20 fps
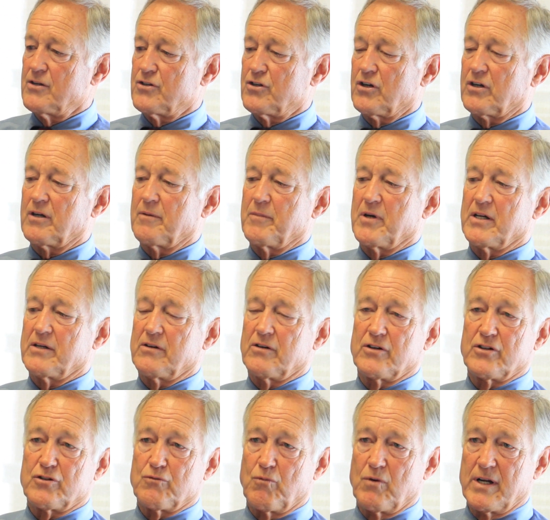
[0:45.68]
took him
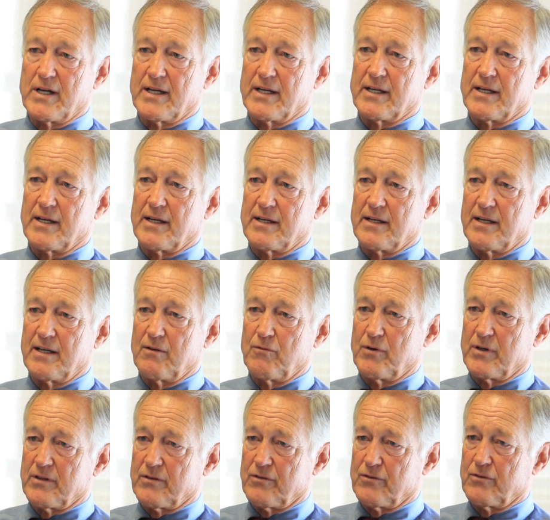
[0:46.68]
under his wing, and he
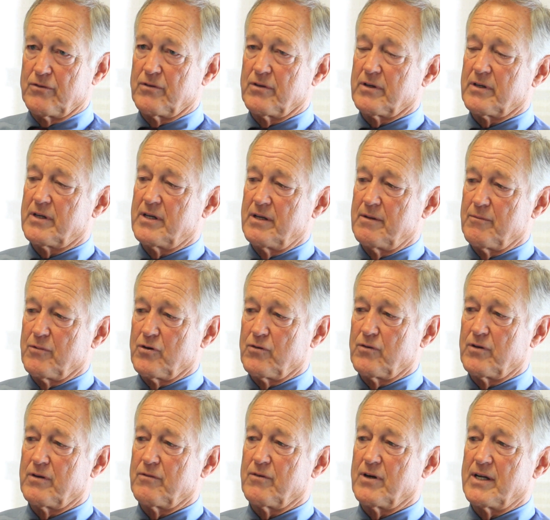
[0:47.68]
went through the
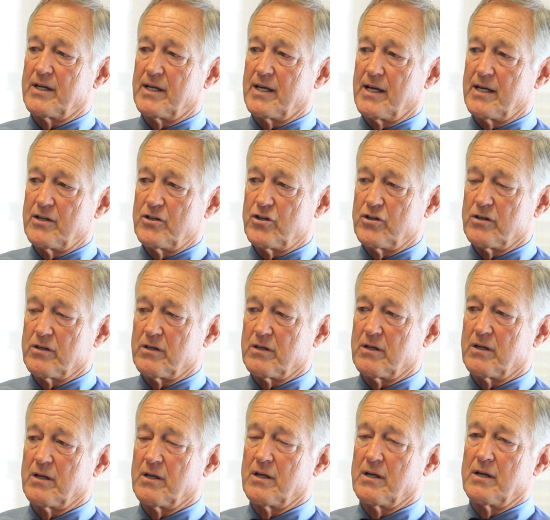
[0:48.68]
chemo and
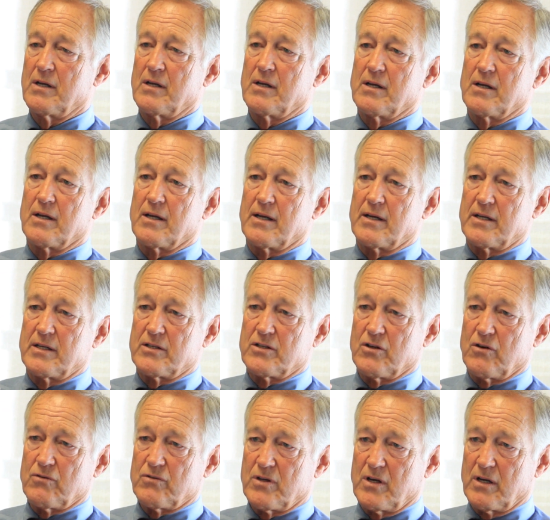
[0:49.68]
radiation, and he
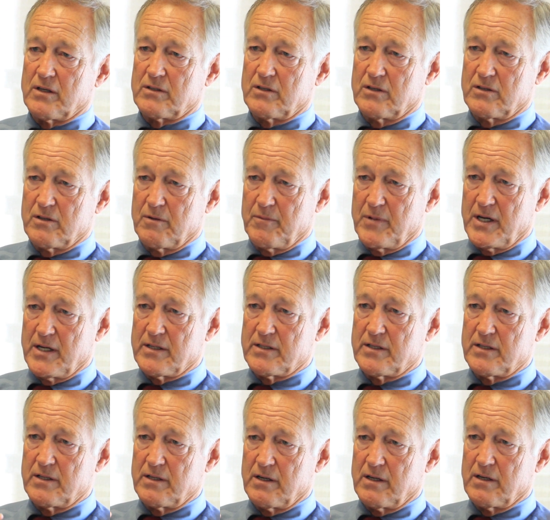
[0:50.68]
saw Doctor
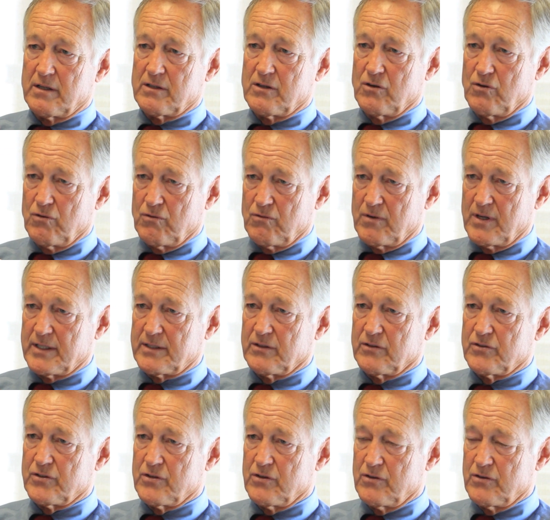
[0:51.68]
Tomasi, our
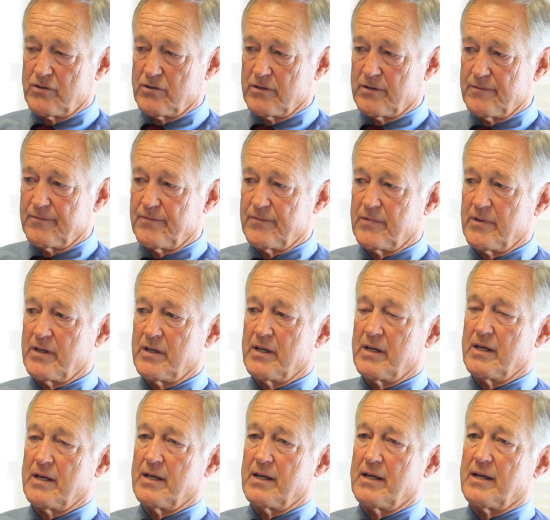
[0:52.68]
colorectal surgeon,
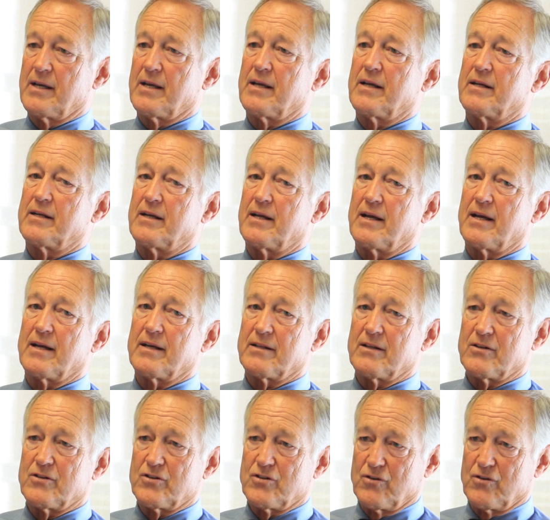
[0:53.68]
and he had the